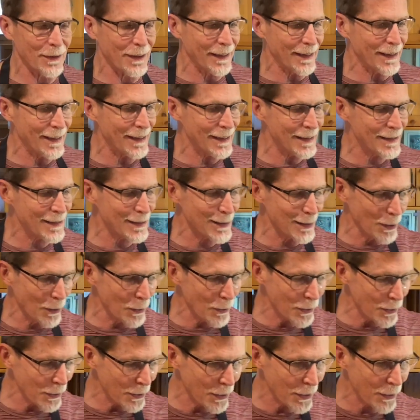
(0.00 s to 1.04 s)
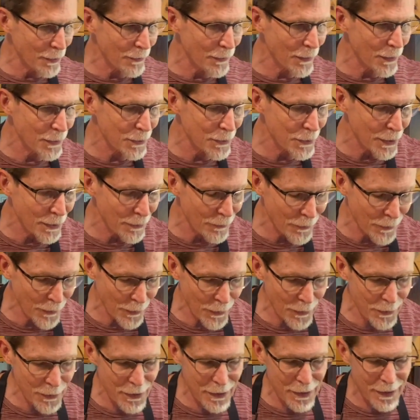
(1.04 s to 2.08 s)
the slow cooker version
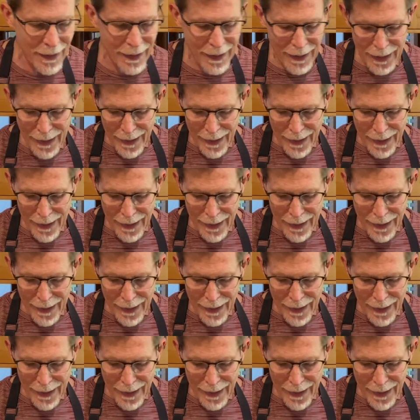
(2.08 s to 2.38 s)
first.